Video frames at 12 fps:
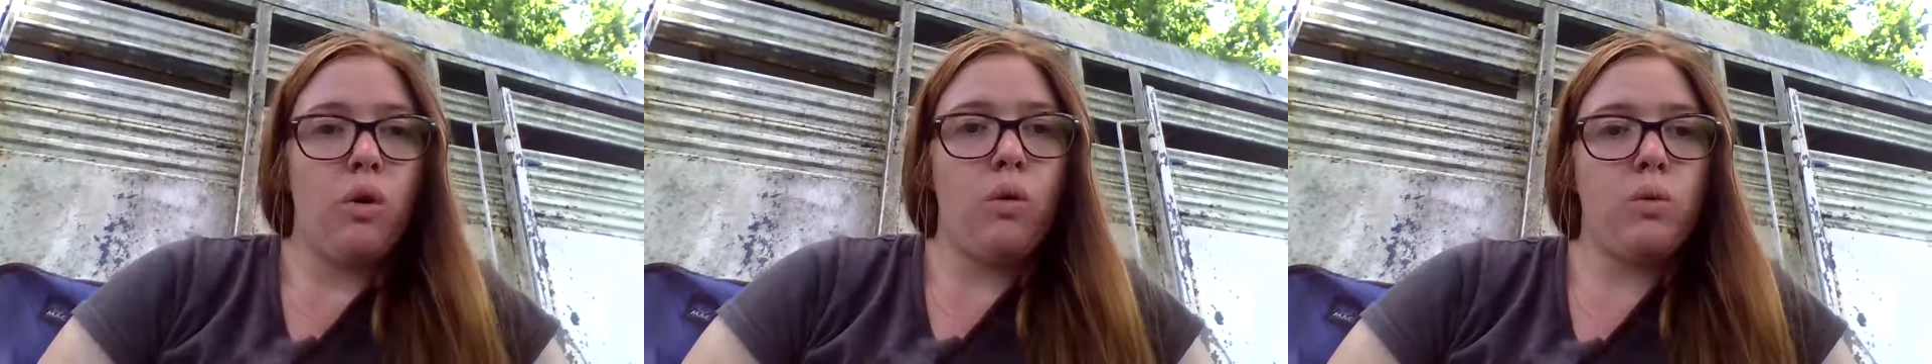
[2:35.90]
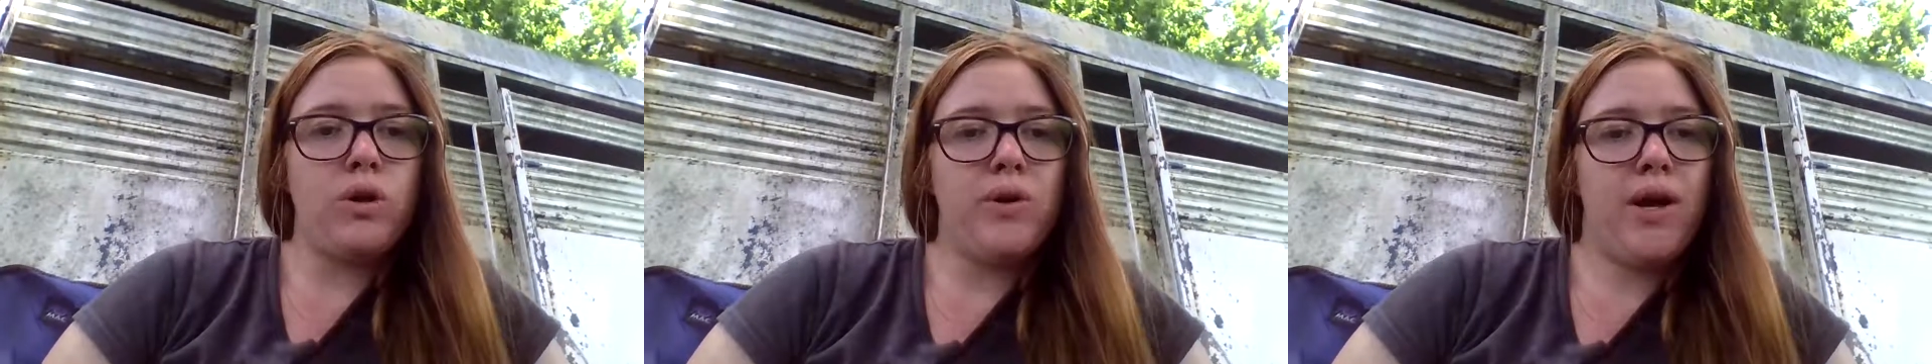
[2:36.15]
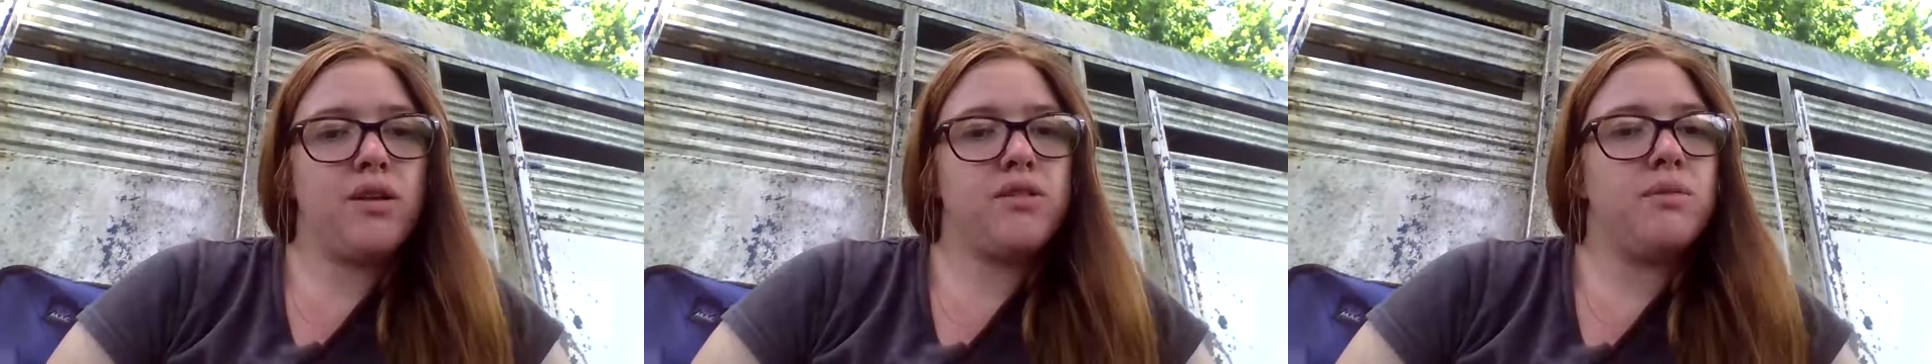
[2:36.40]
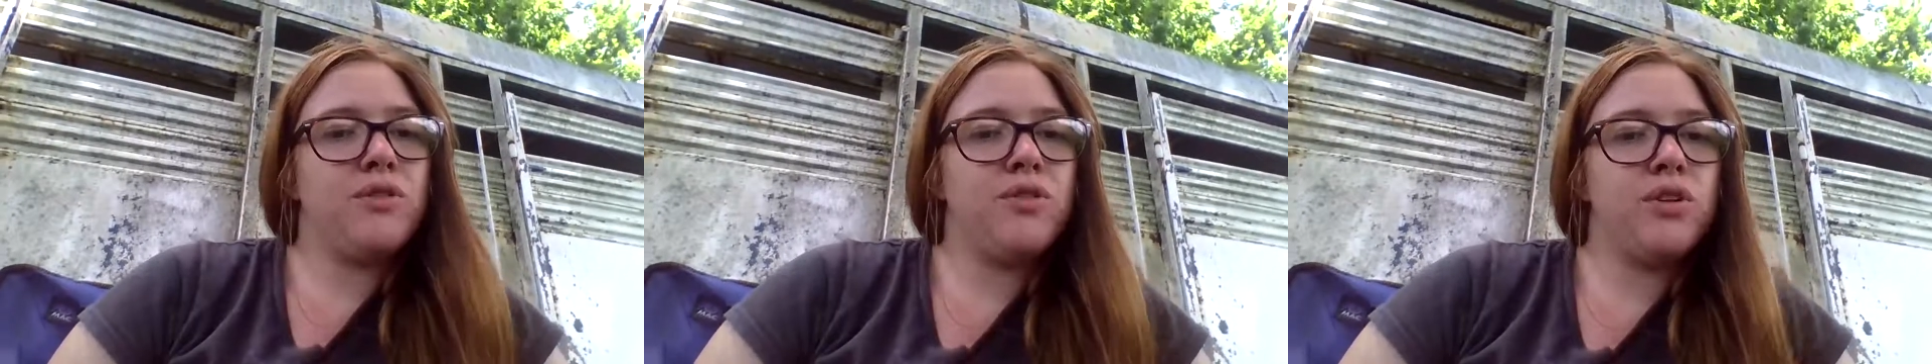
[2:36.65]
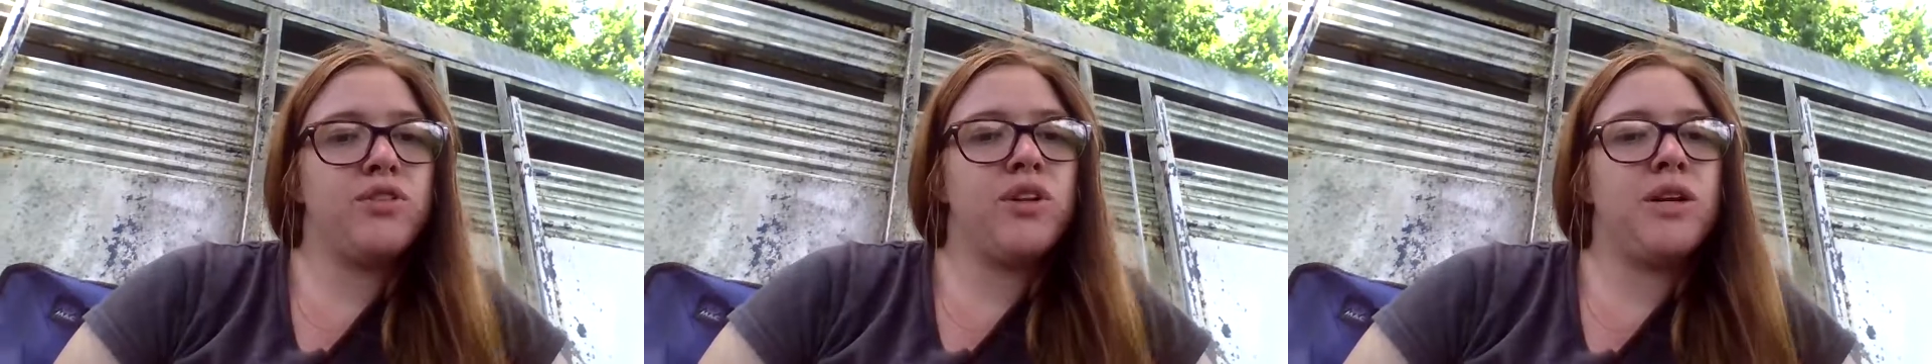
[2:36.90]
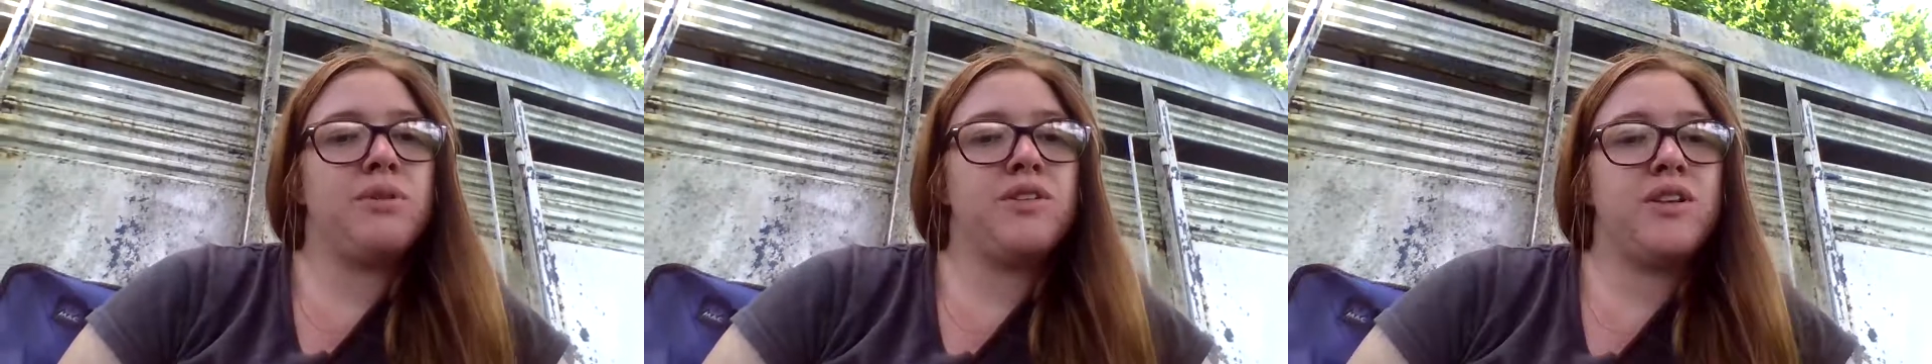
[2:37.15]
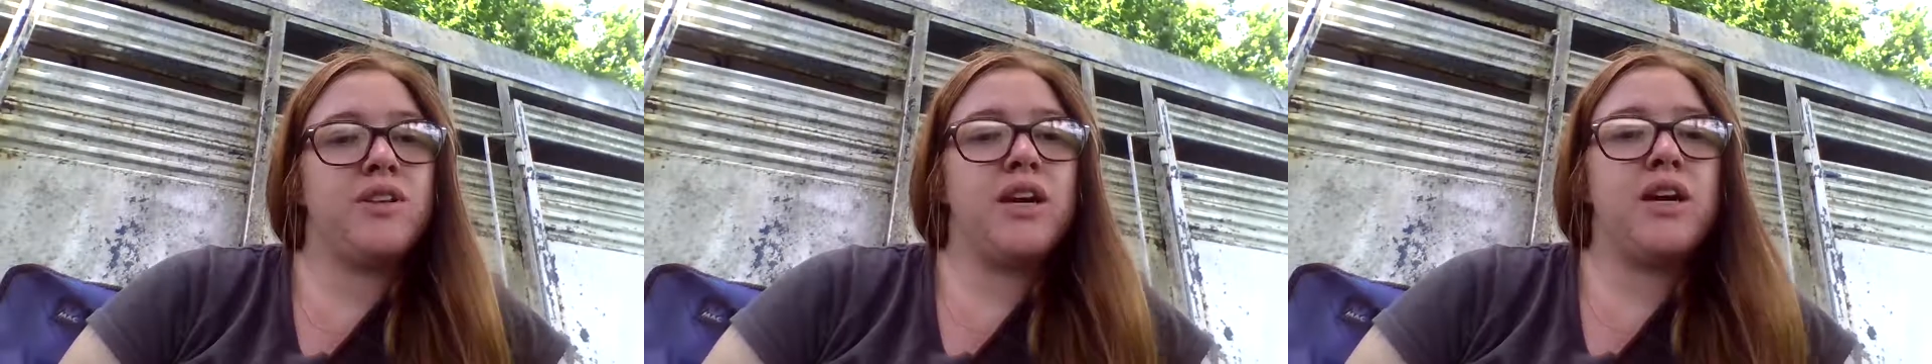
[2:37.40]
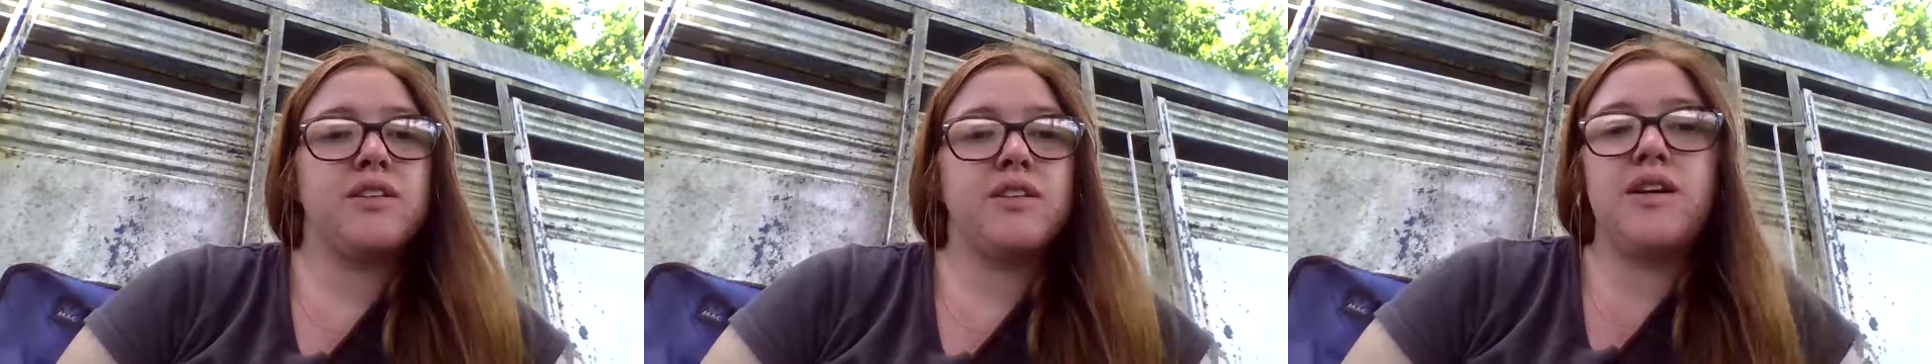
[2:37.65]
where you ask them the first time to stand is